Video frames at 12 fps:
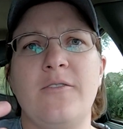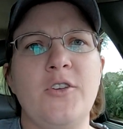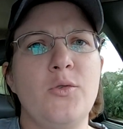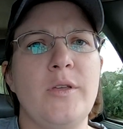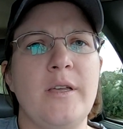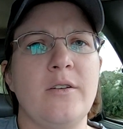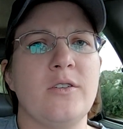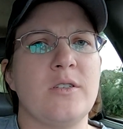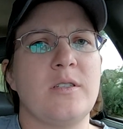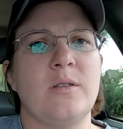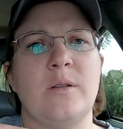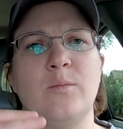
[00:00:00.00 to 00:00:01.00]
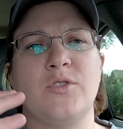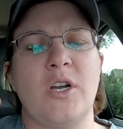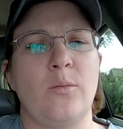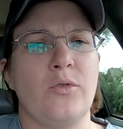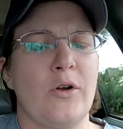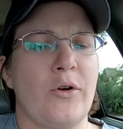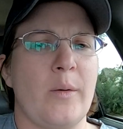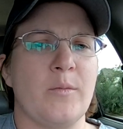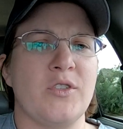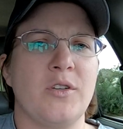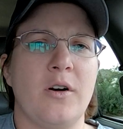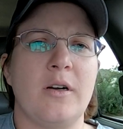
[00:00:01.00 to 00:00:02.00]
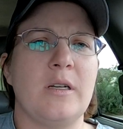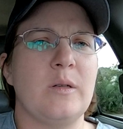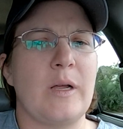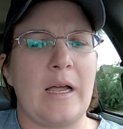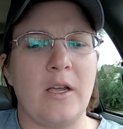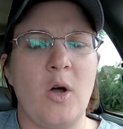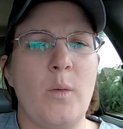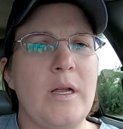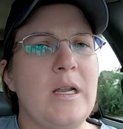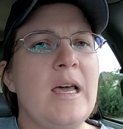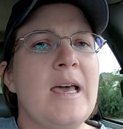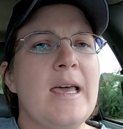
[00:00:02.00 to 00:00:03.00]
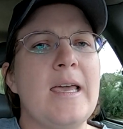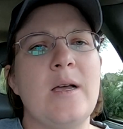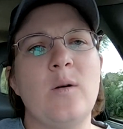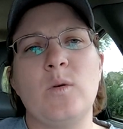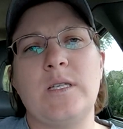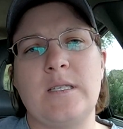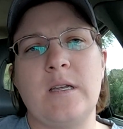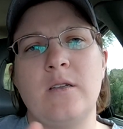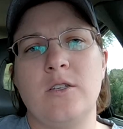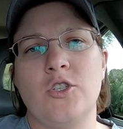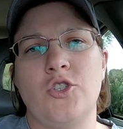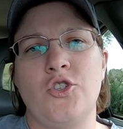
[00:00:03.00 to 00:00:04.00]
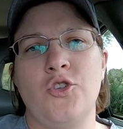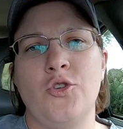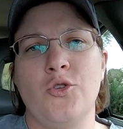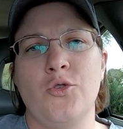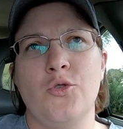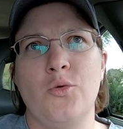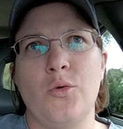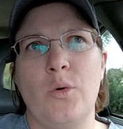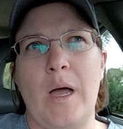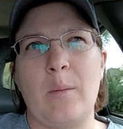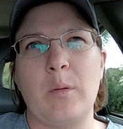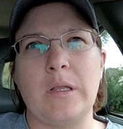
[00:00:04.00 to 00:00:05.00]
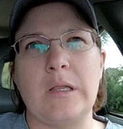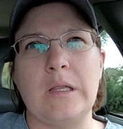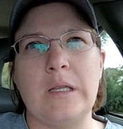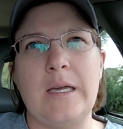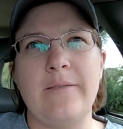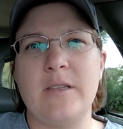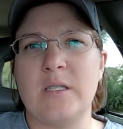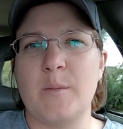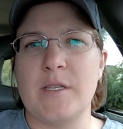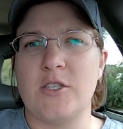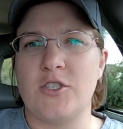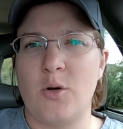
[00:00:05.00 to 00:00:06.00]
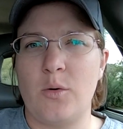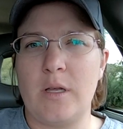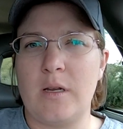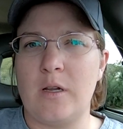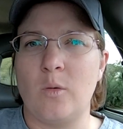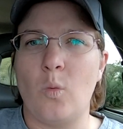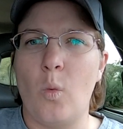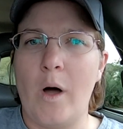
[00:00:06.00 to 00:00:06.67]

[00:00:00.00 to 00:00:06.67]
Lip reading: a few years the shuttle program started, got going, it was sent to, I believe, the Smithsonian in